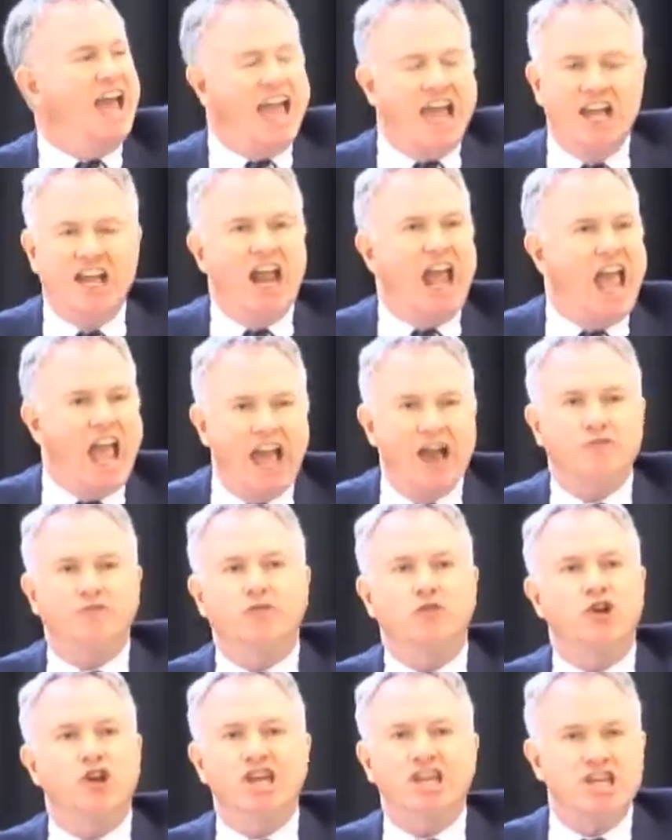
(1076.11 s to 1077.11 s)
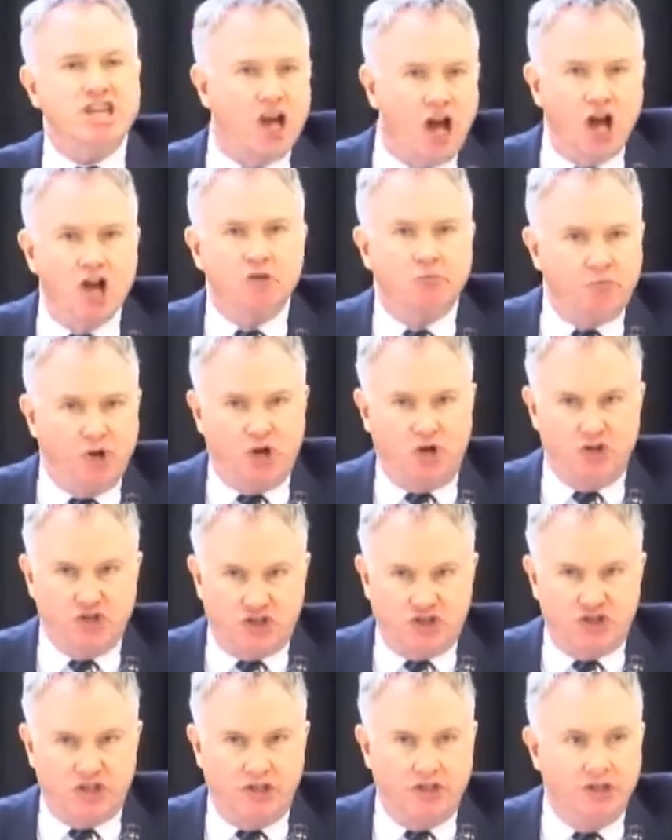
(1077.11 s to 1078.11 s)
And every young
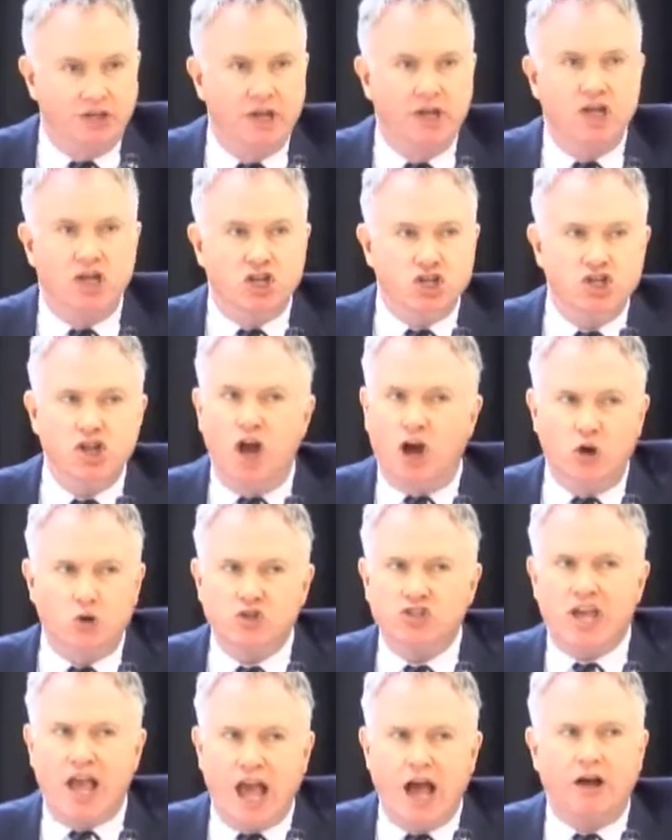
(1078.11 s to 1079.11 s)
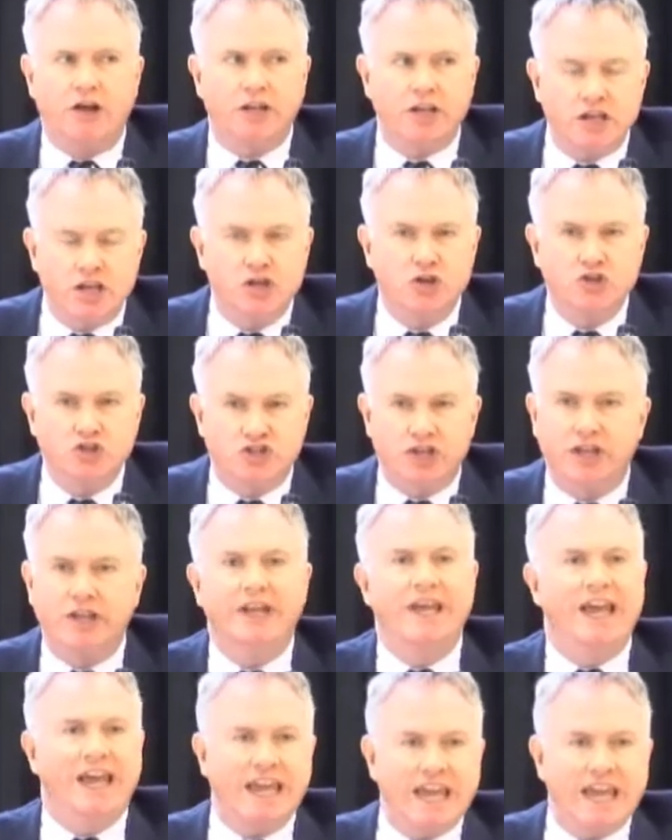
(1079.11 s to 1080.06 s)
person knows how to use it,